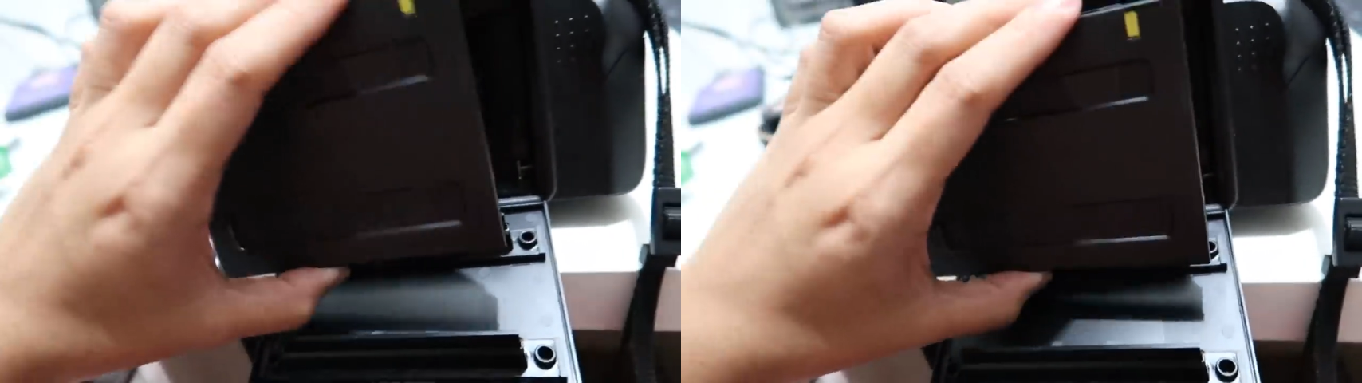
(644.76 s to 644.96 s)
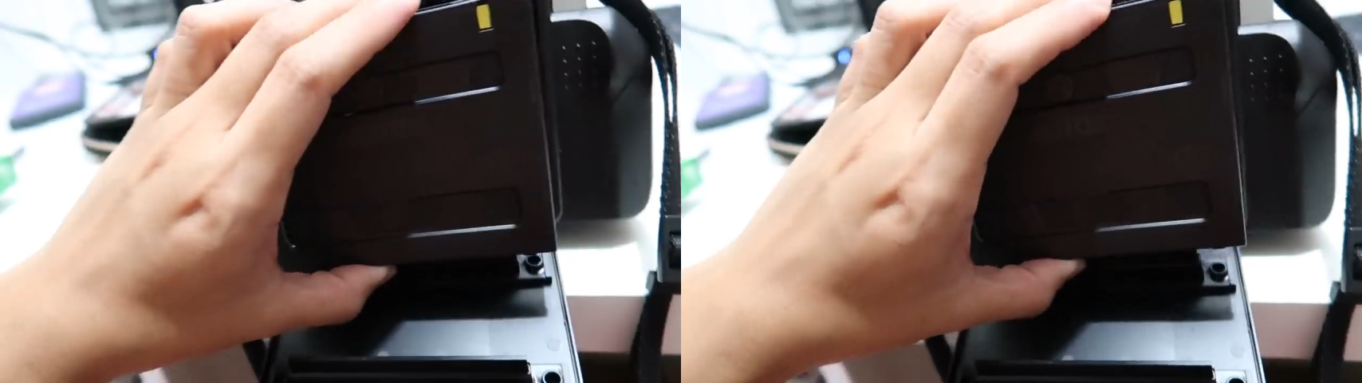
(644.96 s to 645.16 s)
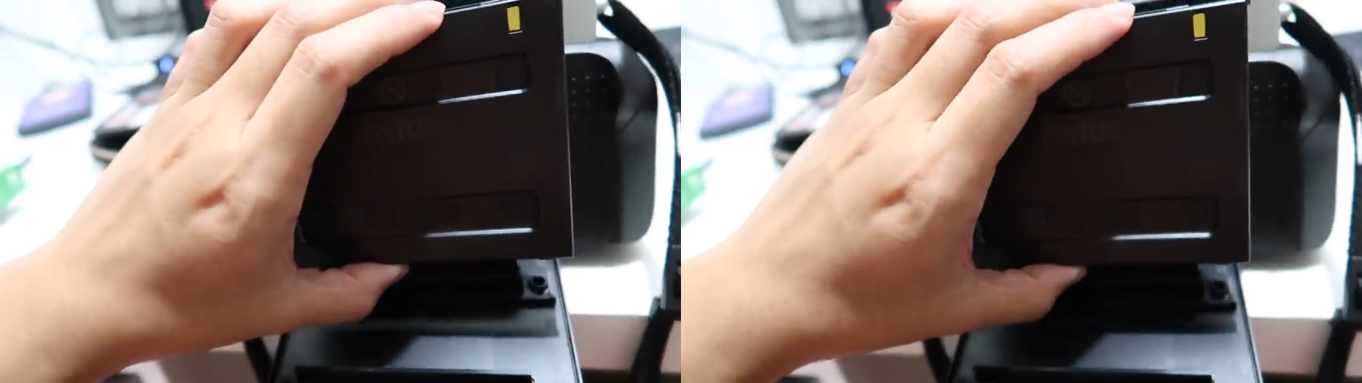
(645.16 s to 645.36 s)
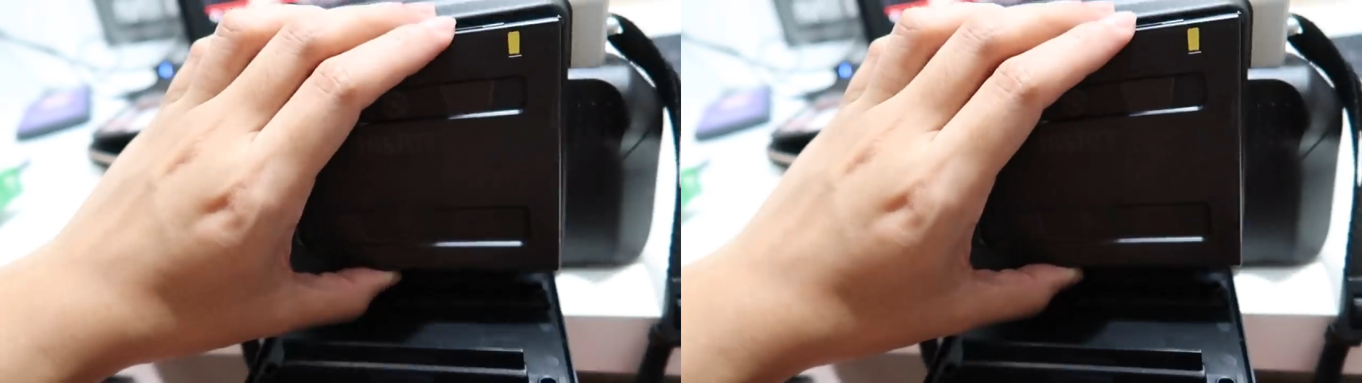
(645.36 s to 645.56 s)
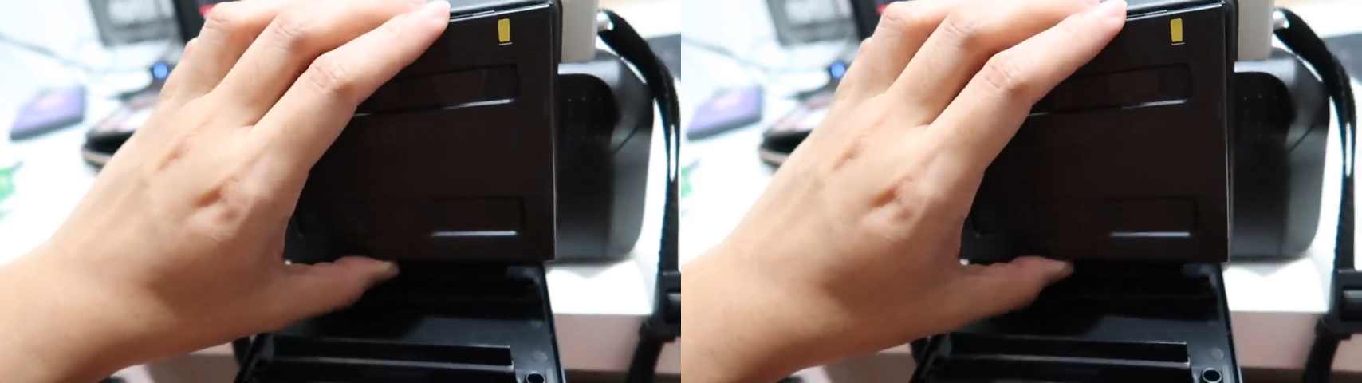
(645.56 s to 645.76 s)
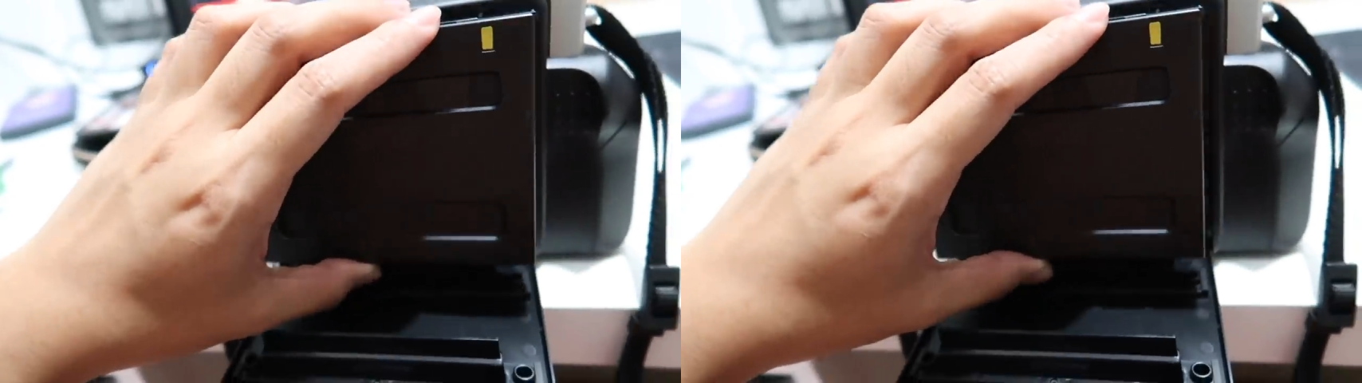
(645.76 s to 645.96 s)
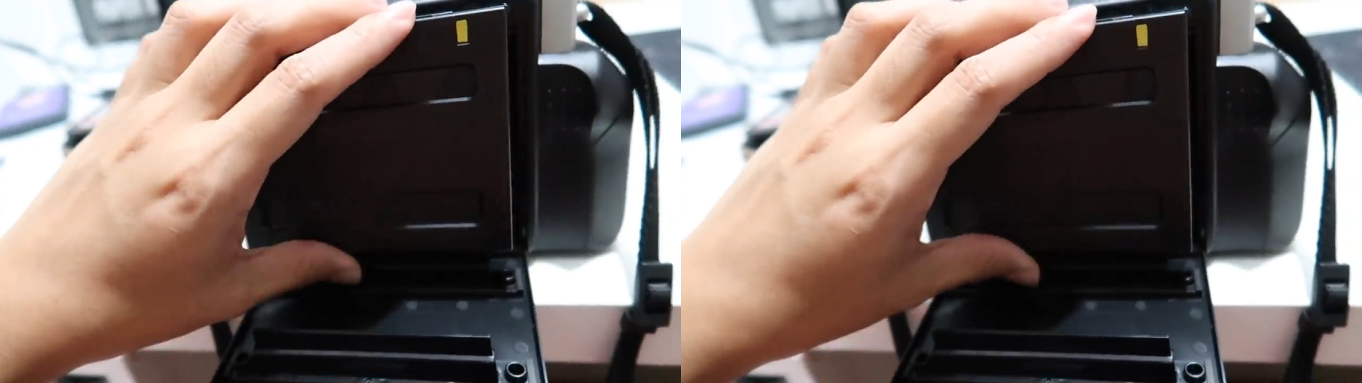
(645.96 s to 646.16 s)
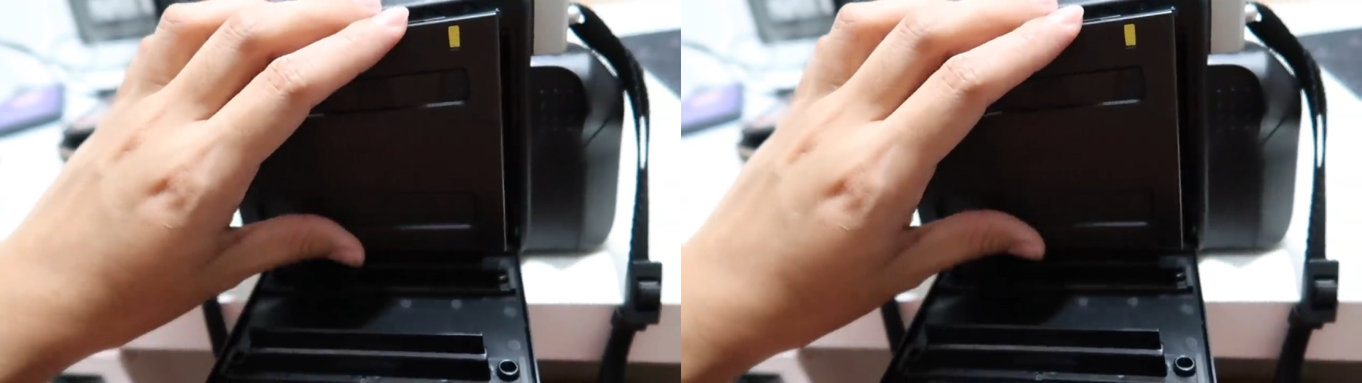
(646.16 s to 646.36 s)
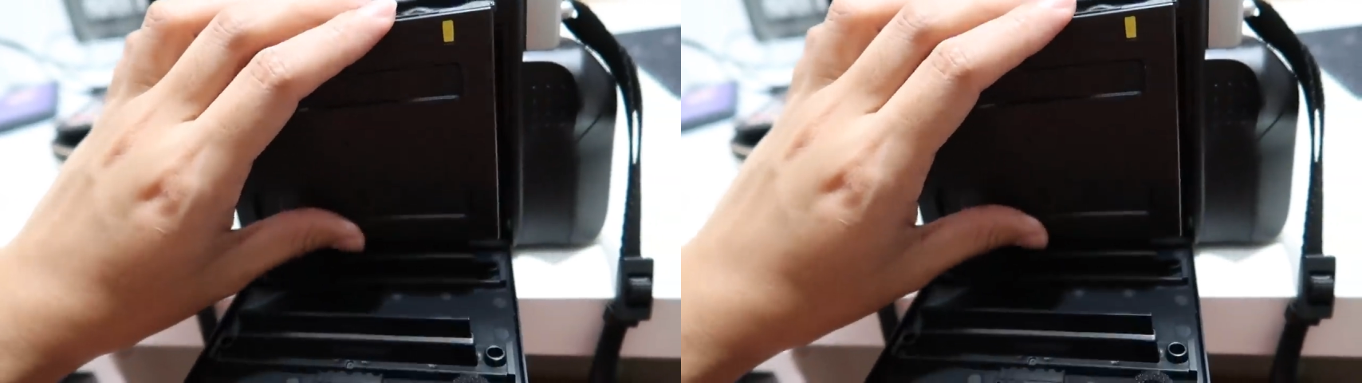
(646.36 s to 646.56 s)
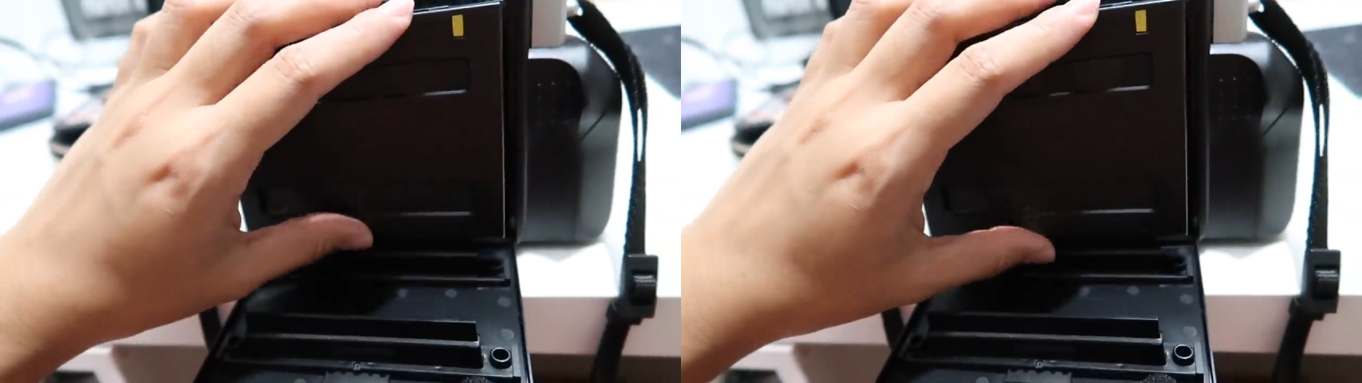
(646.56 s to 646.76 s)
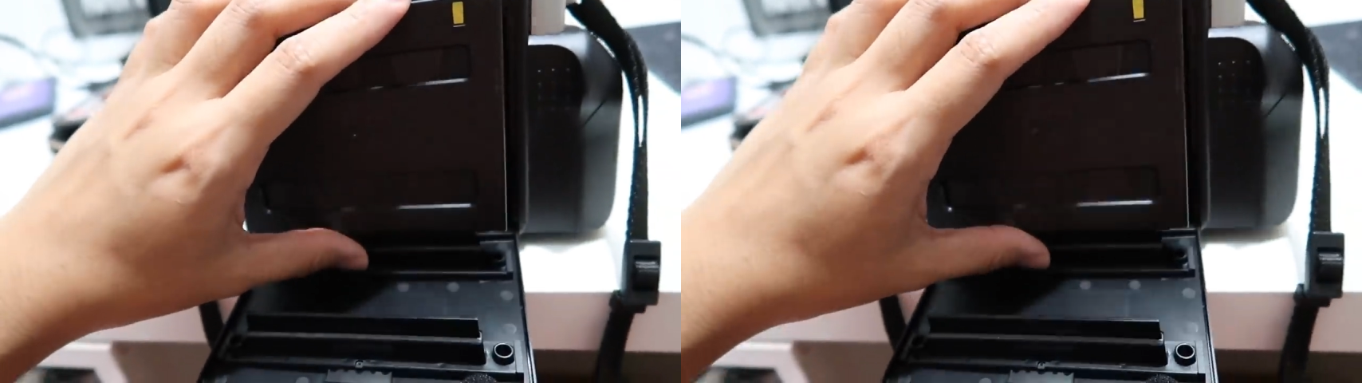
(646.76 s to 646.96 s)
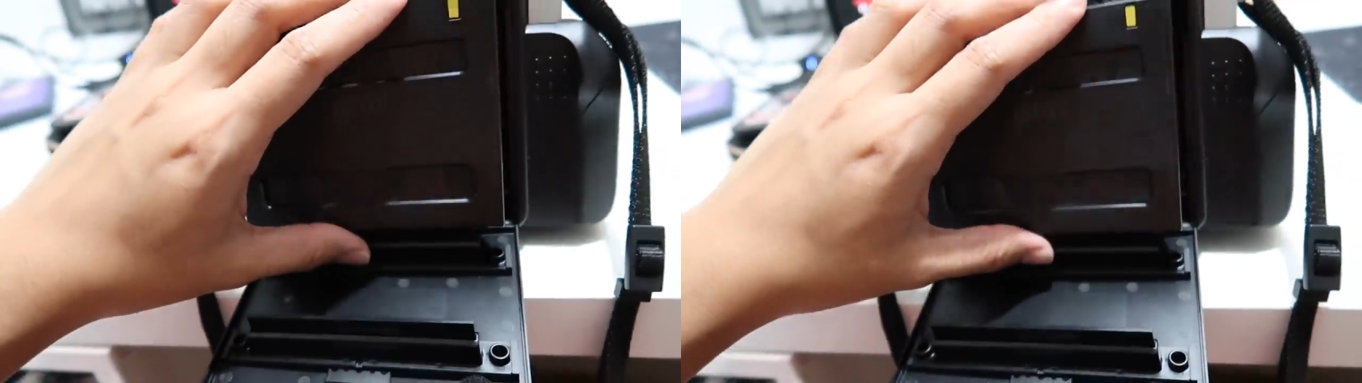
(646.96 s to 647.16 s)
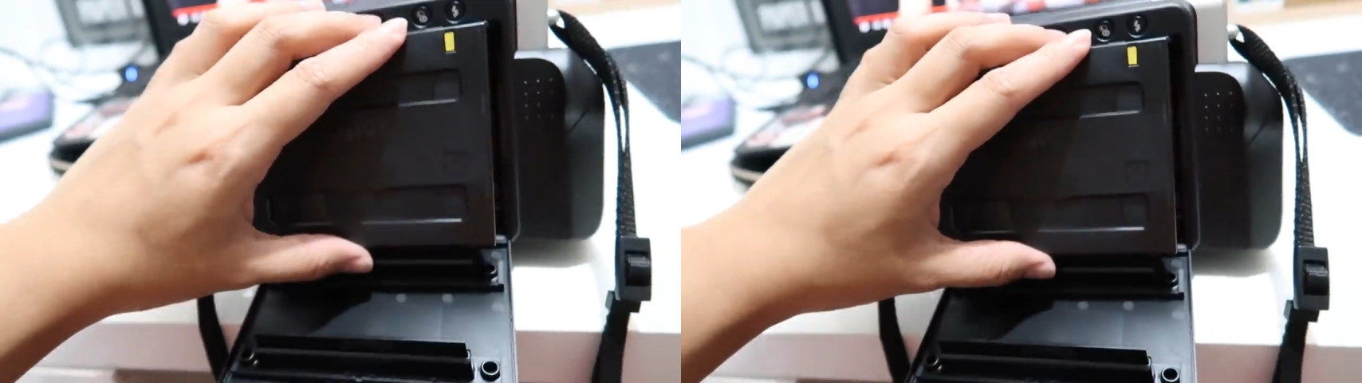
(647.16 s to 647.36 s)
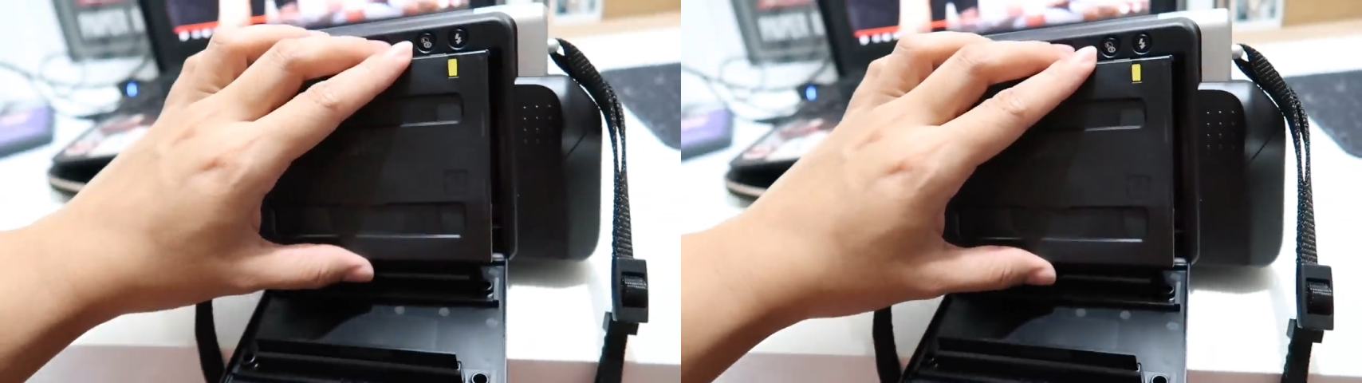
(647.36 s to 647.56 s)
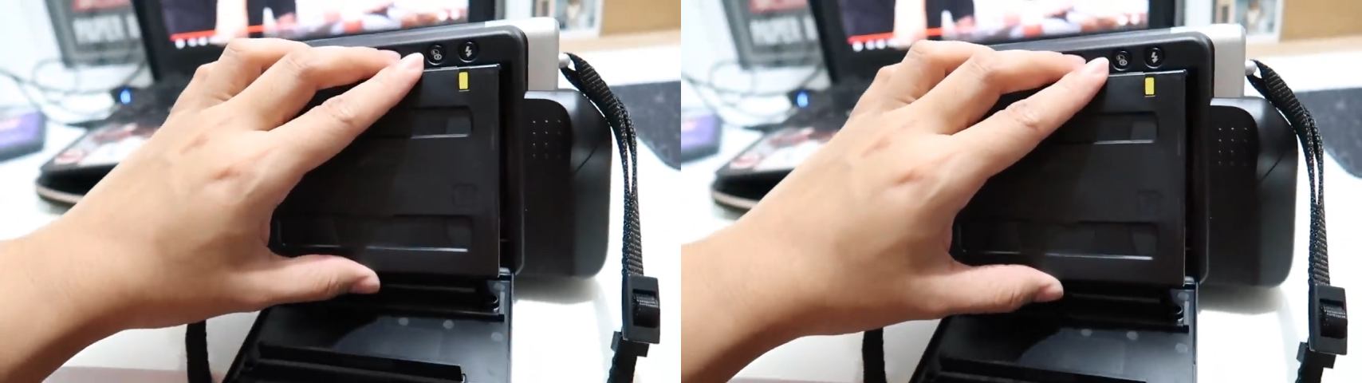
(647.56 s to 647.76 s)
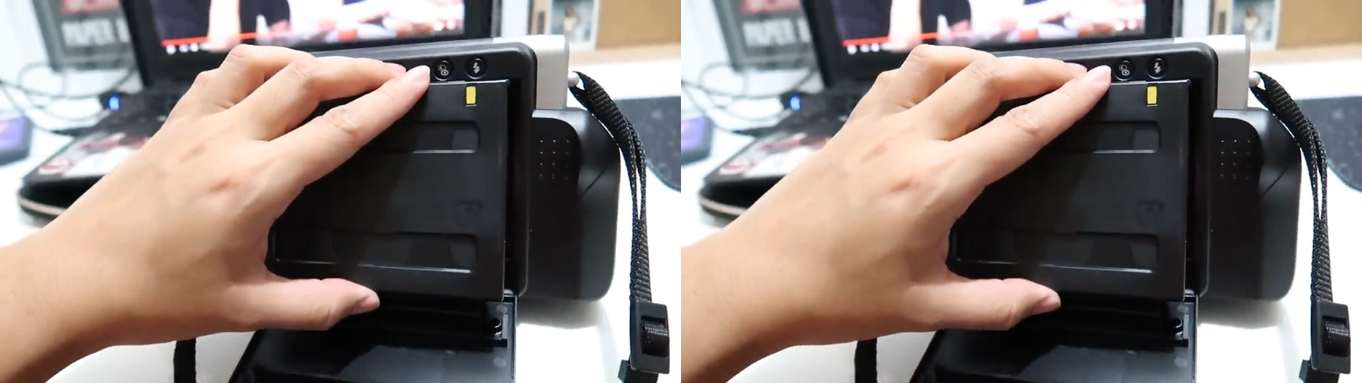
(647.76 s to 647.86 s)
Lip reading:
(no speaker visible)